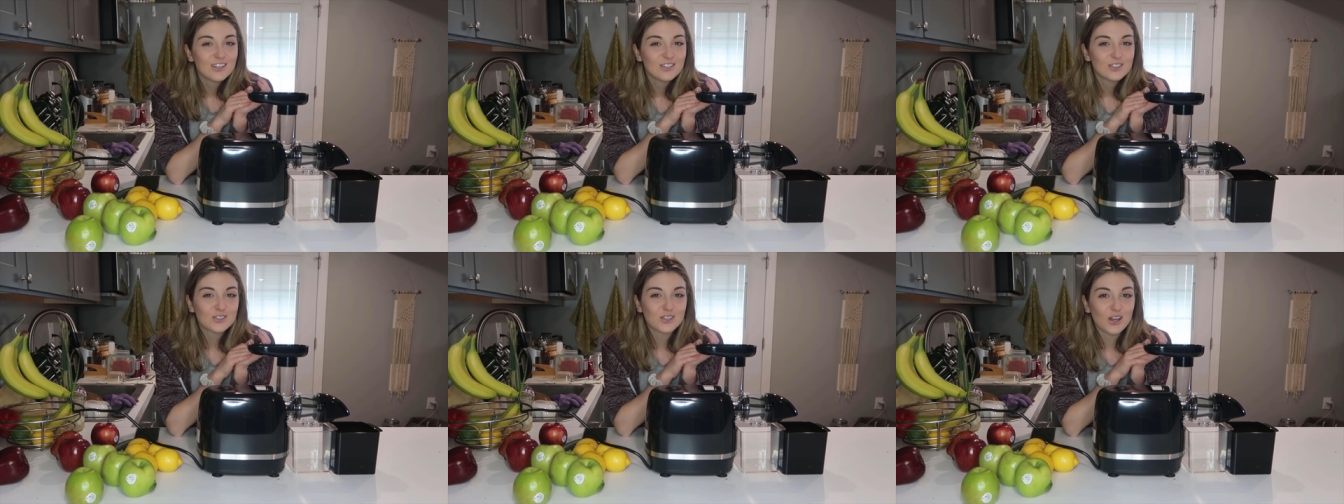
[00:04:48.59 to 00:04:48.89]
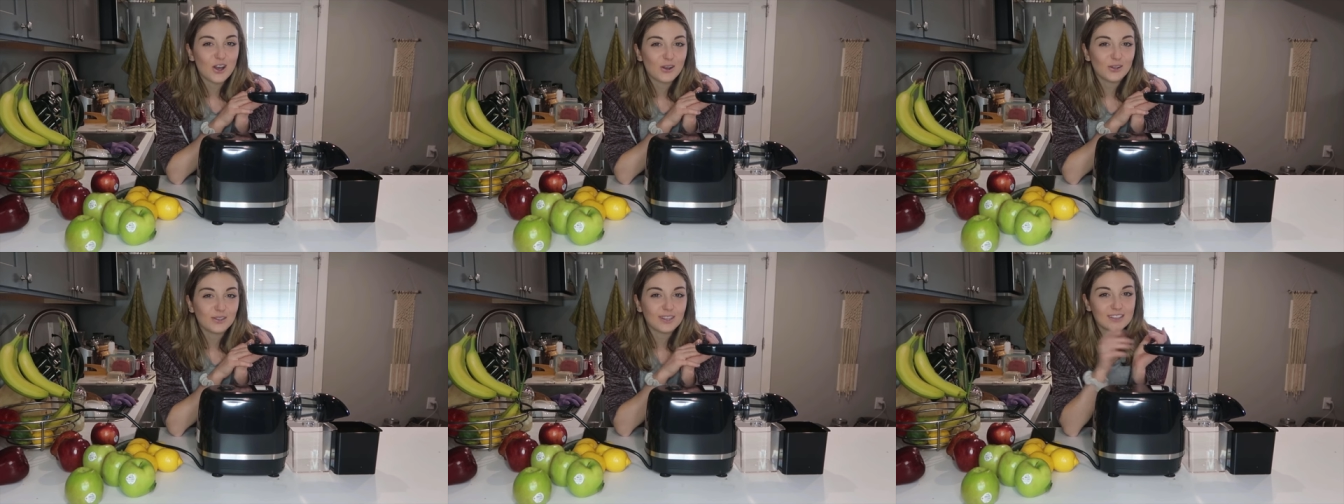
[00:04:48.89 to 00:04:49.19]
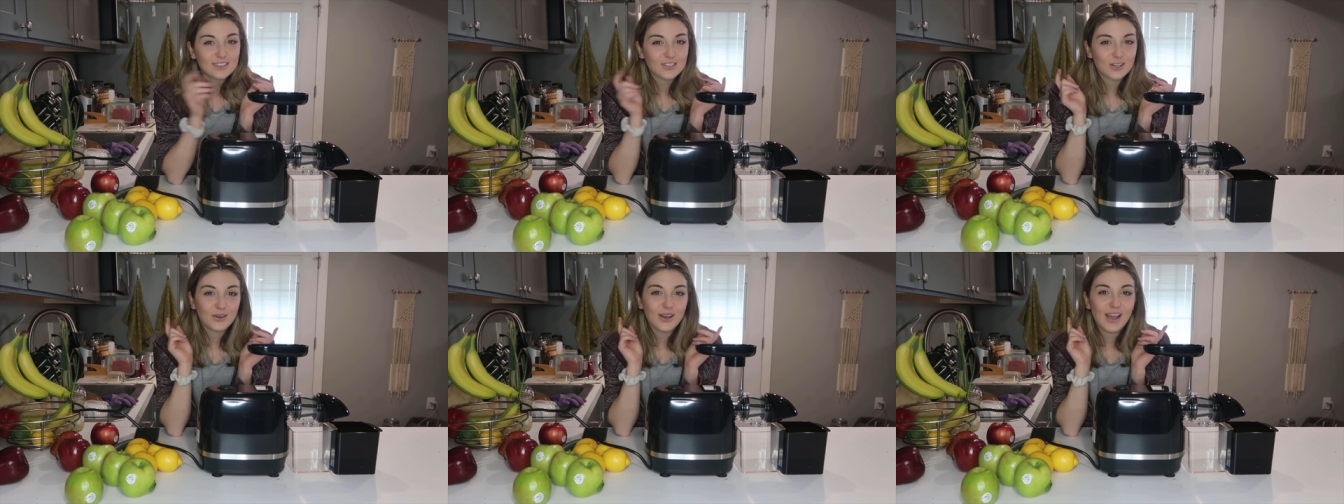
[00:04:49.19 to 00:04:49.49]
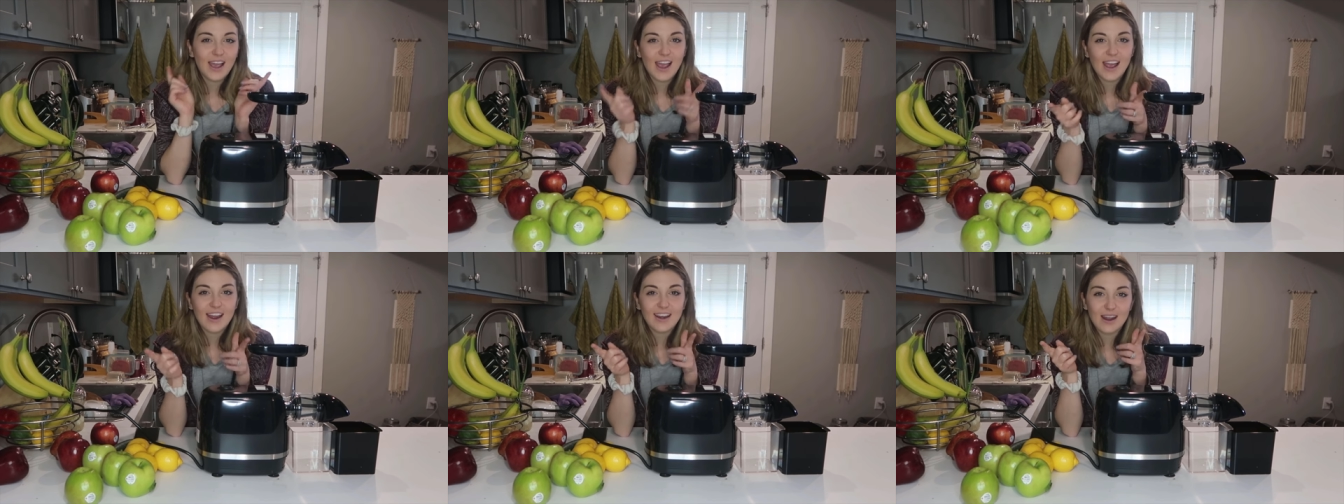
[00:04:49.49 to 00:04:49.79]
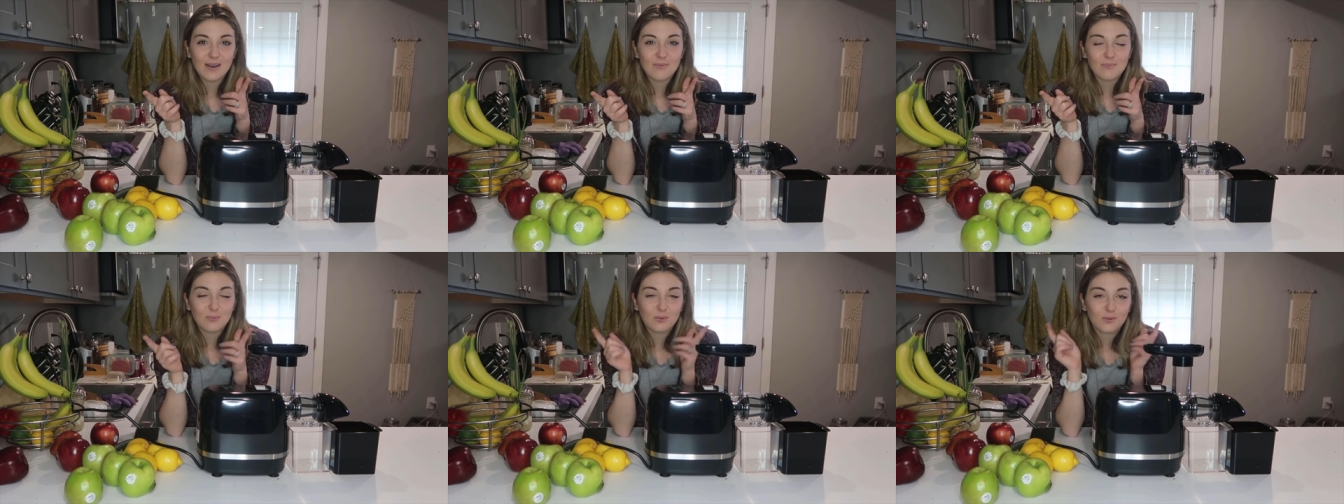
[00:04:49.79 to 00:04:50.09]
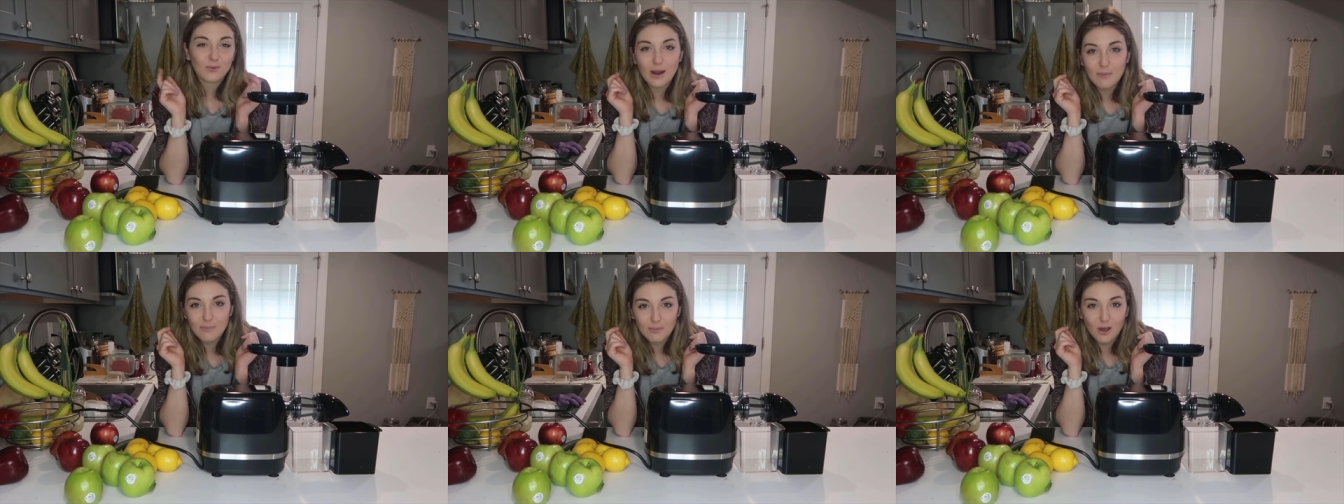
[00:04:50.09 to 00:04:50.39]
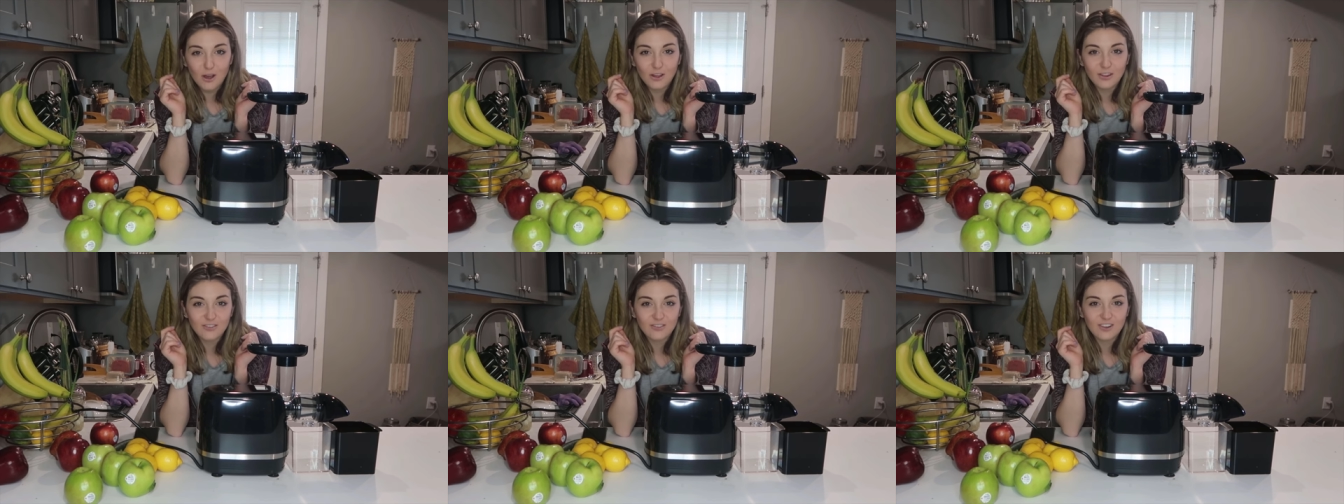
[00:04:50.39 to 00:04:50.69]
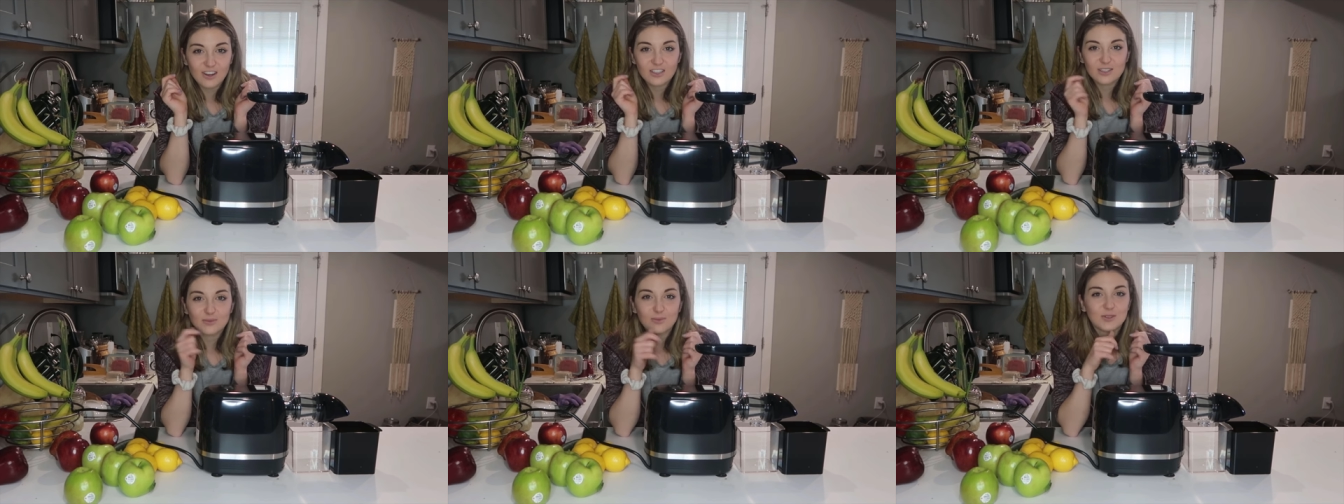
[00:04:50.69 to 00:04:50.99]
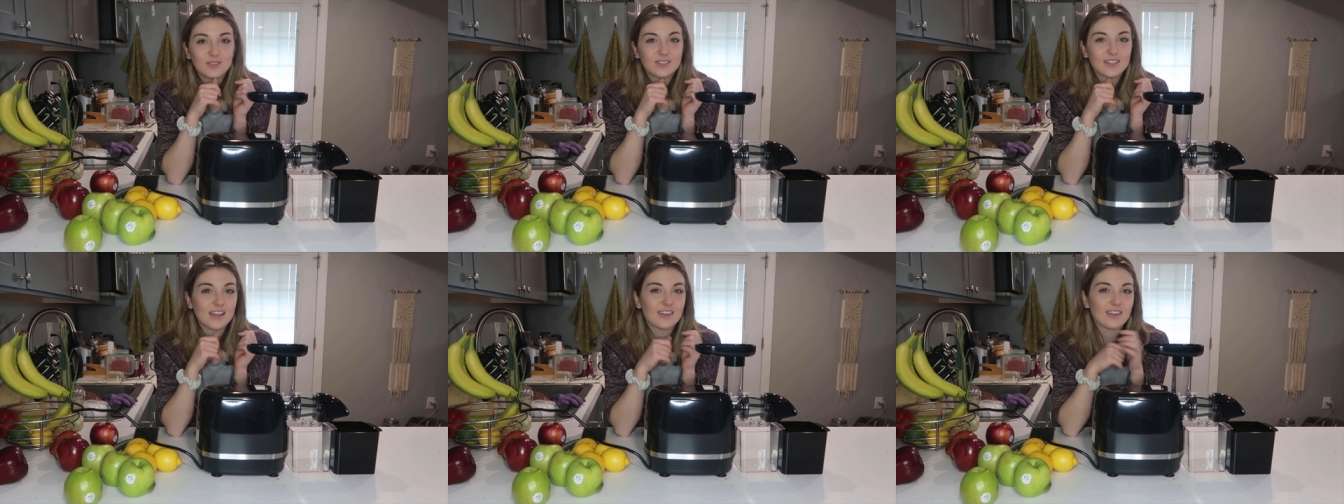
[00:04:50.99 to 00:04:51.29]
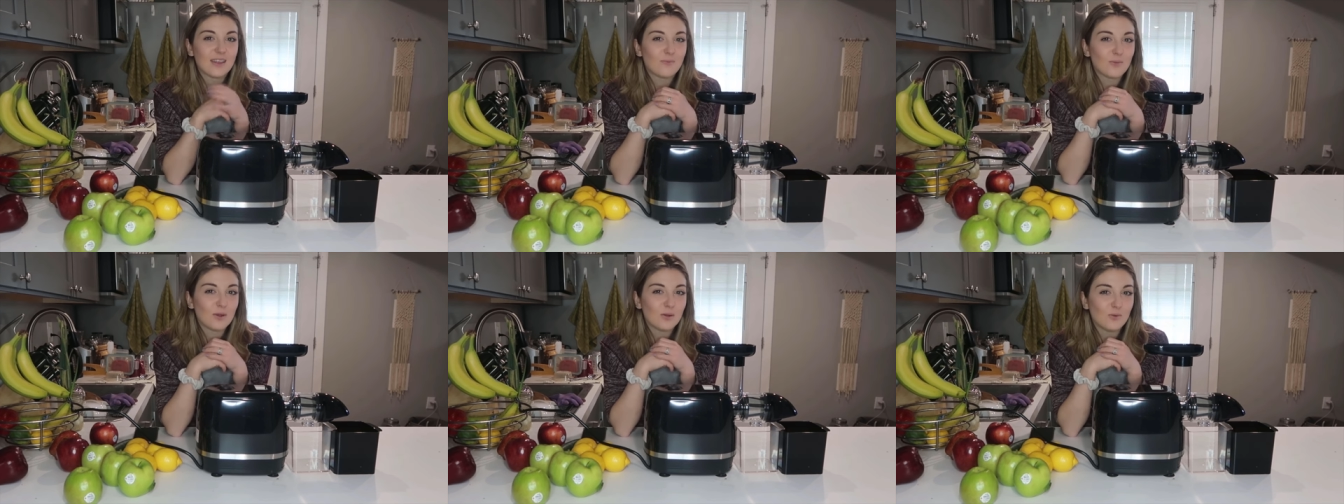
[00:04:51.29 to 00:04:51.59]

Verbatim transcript: So let's go ahead and prep all the vegetables and then